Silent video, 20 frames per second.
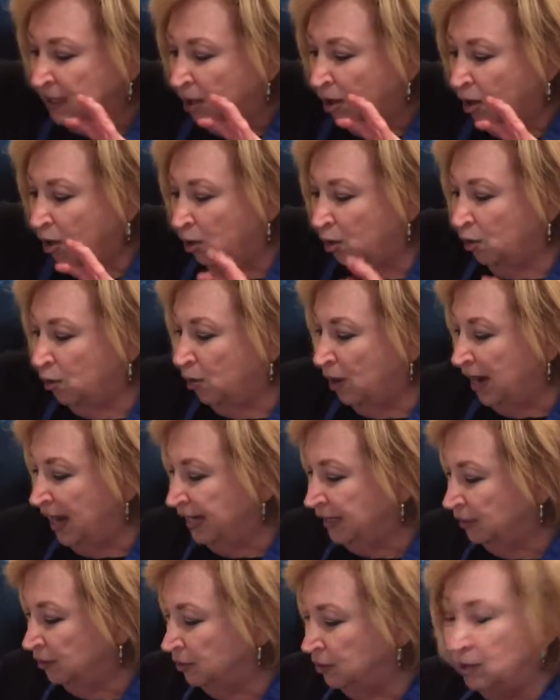oh, I
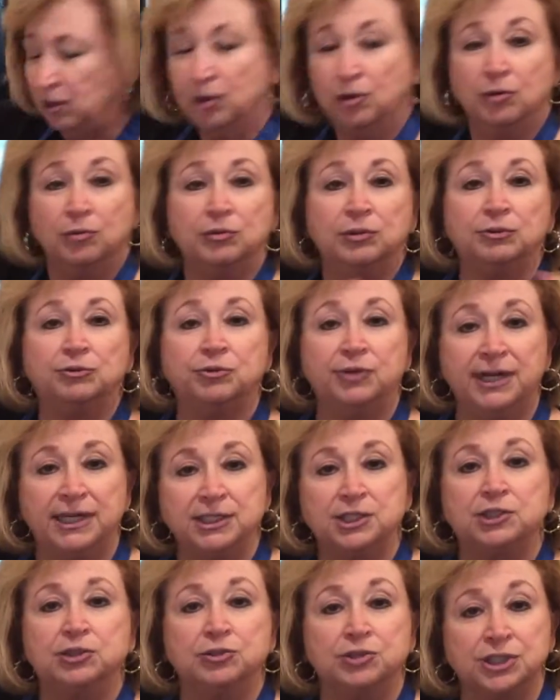don't know,
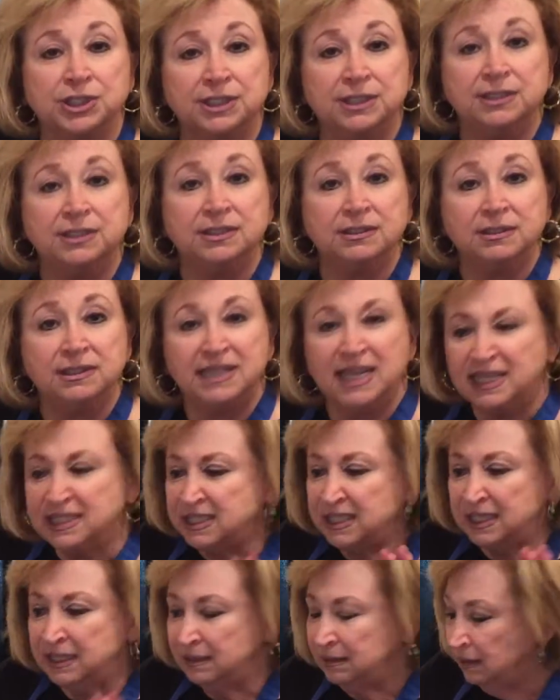translucent. That's
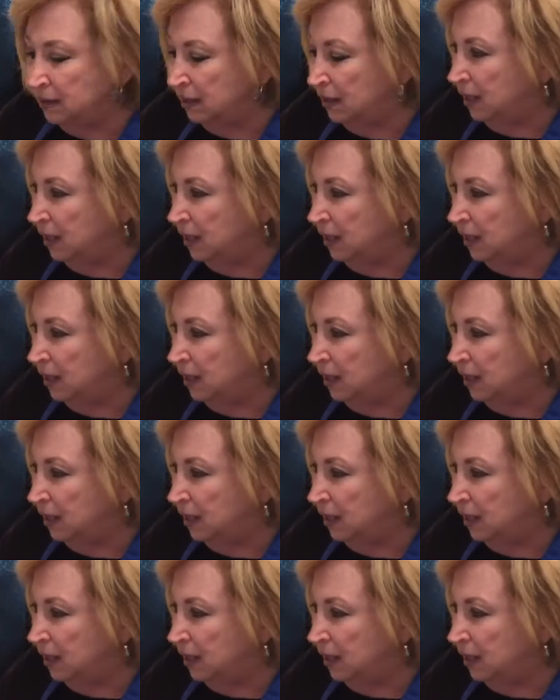it.